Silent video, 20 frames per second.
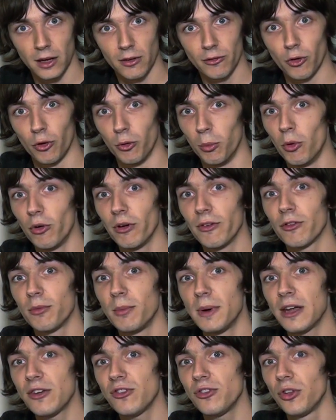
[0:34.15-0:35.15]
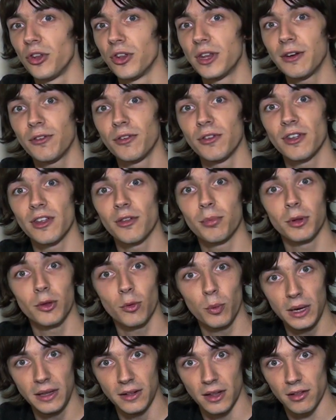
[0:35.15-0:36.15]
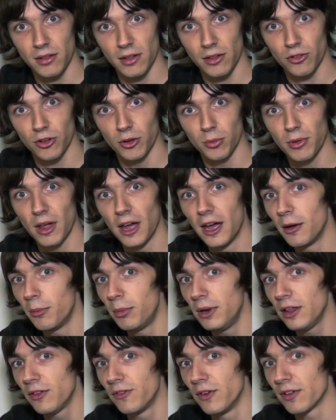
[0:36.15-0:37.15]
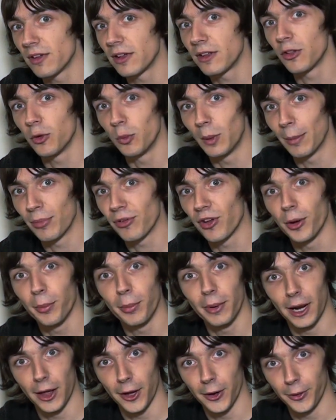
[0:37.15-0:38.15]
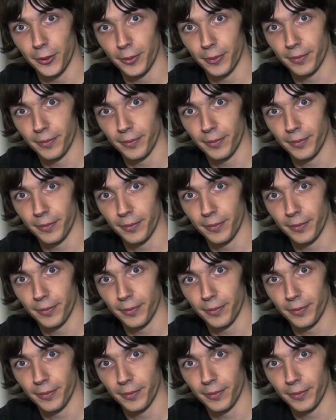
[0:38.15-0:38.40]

For more information on the differences between these systems, please visit the website below.